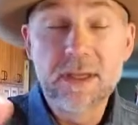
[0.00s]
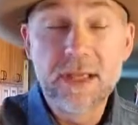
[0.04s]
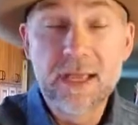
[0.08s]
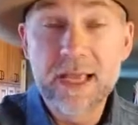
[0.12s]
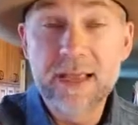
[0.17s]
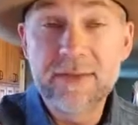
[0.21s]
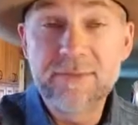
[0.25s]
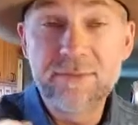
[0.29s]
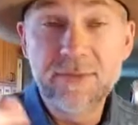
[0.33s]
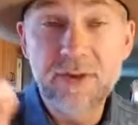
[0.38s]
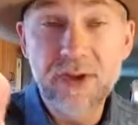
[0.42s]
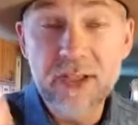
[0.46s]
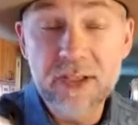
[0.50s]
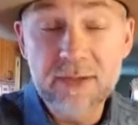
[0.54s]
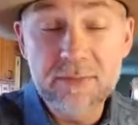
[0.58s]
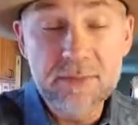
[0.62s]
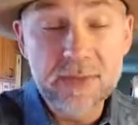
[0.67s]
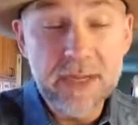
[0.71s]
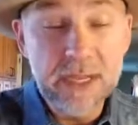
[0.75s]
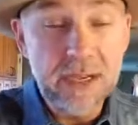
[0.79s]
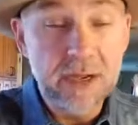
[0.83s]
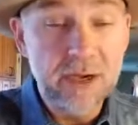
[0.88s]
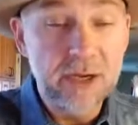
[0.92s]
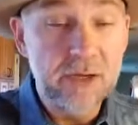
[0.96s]
Hey, forgive
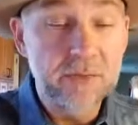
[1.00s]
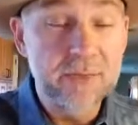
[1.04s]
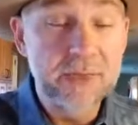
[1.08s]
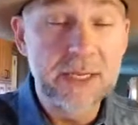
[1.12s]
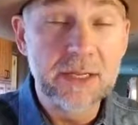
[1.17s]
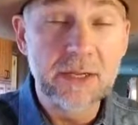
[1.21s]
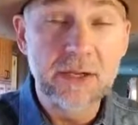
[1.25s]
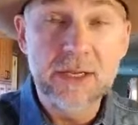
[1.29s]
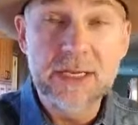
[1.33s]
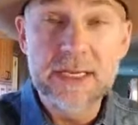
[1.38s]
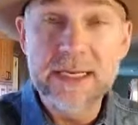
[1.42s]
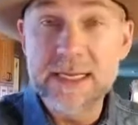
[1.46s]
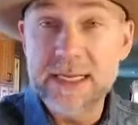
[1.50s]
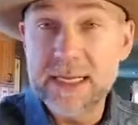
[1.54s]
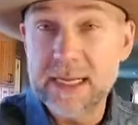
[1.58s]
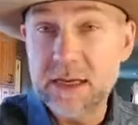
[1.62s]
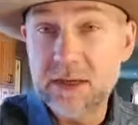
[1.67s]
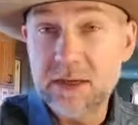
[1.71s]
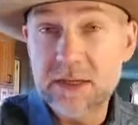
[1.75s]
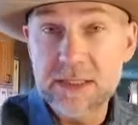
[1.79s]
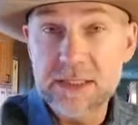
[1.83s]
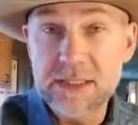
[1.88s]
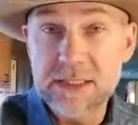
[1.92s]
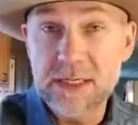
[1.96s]
me, I'm going to be looking
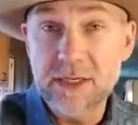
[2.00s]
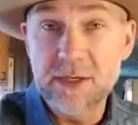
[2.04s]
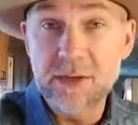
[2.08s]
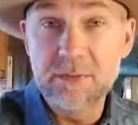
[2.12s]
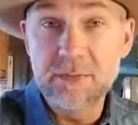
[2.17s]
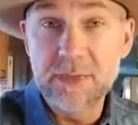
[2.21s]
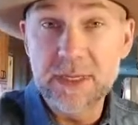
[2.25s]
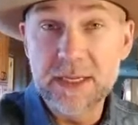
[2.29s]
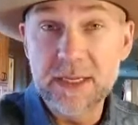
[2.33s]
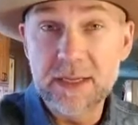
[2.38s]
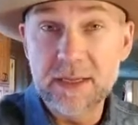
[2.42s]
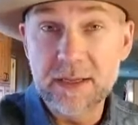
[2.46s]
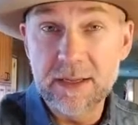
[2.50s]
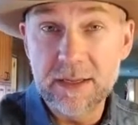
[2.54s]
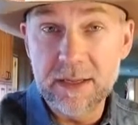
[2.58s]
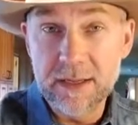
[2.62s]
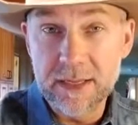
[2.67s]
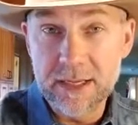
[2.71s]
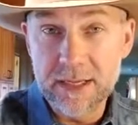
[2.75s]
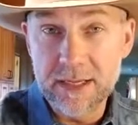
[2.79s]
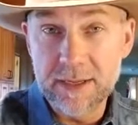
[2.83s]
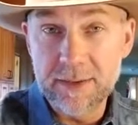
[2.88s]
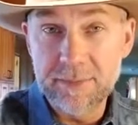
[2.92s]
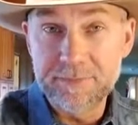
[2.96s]
down because I'm going to
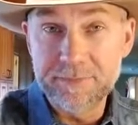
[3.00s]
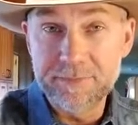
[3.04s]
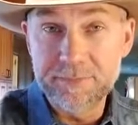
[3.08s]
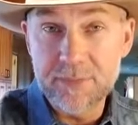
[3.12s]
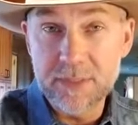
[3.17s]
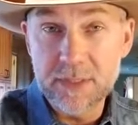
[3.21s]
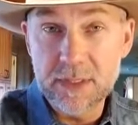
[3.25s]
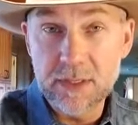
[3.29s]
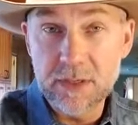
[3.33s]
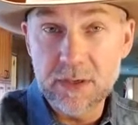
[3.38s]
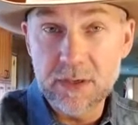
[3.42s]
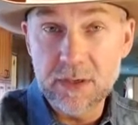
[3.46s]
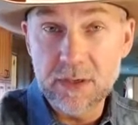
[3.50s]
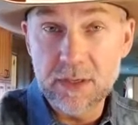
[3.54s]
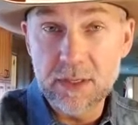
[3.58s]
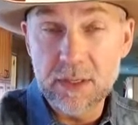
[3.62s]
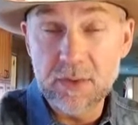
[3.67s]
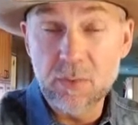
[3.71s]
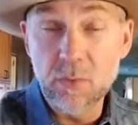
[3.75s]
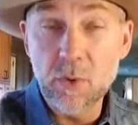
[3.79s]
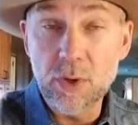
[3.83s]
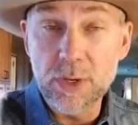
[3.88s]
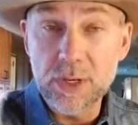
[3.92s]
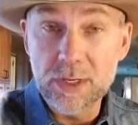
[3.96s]

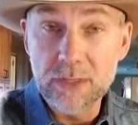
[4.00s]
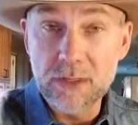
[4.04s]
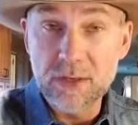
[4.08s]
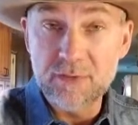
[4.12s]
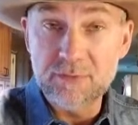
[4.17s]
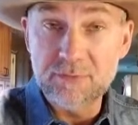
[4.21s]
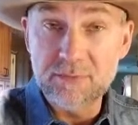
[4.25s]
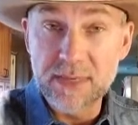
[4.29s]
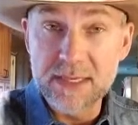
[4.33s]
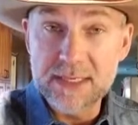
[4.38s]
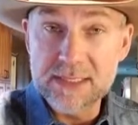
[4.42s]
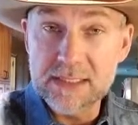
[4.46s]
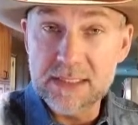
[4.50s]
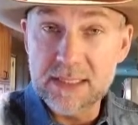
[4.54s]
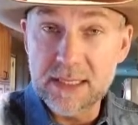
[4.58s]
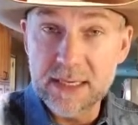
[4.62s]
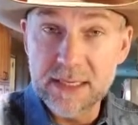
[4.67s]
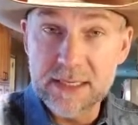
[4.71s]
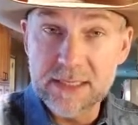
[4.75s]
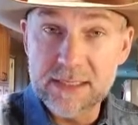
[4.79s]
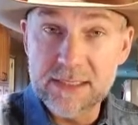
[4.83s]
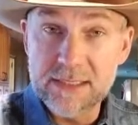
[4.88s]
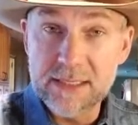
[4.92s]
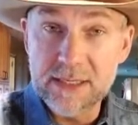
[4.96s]
be working off my
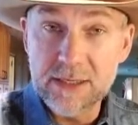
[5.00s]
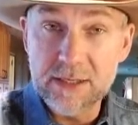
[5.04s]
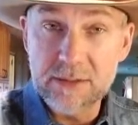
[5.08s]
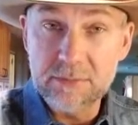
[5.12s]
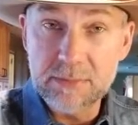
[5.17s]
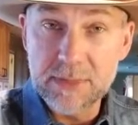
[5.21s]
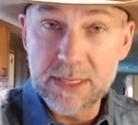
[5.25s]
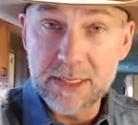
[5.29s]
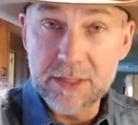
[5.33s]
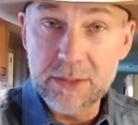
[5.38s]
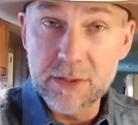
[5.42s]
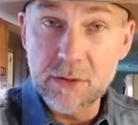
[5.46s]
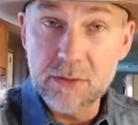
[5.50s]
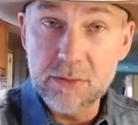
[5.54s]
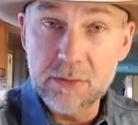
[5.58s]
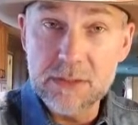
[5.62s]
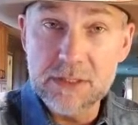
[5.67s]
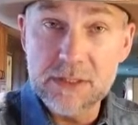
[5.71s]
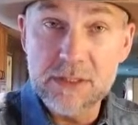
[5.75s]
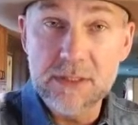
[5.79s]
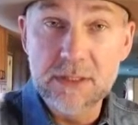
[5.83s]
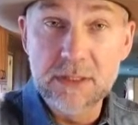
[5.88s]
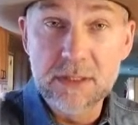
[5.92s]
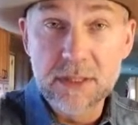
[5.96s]
slides here in my
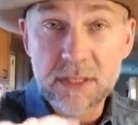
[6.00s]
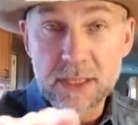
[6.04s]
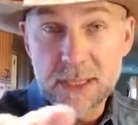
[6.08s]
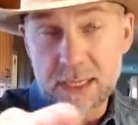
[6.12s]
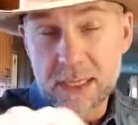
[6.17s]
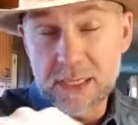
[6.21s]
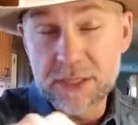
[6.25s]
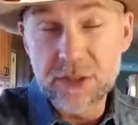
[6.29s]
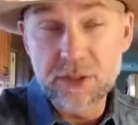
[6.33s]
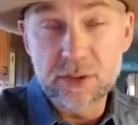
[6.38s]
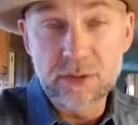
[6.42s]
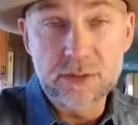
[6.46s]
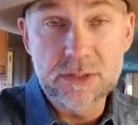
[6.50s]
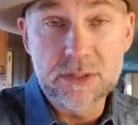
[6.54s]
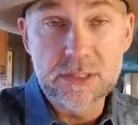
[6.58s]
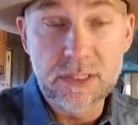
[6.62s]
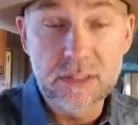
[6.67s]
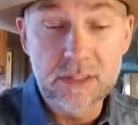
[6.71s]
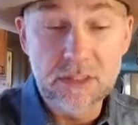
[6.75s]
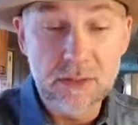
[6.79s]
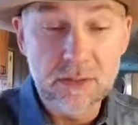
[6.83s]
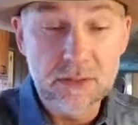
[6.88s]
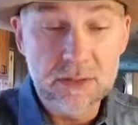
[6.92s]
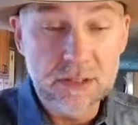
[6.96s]
notes, and you'll
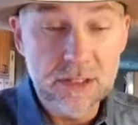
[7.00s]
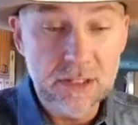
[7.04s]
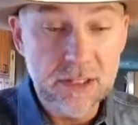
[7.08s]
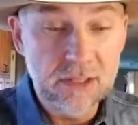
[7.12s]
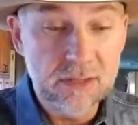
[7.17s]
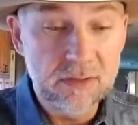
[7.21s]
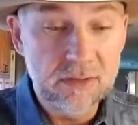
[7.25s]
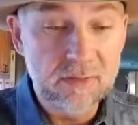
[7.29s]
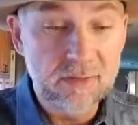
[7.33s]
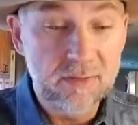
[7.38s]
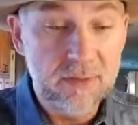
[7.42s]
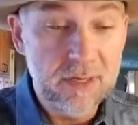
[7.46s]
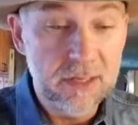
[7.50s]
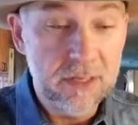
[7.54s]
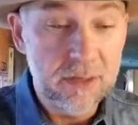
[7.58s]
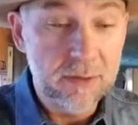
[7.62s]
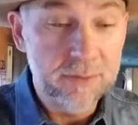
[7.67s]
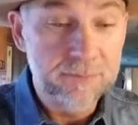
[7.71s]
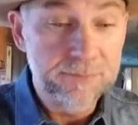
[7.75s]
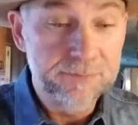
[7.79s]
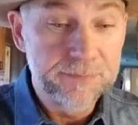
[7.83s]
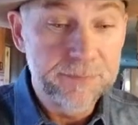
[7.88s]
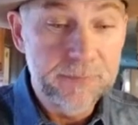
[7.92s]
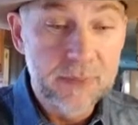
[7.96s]
see those in this
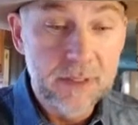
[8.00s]
video.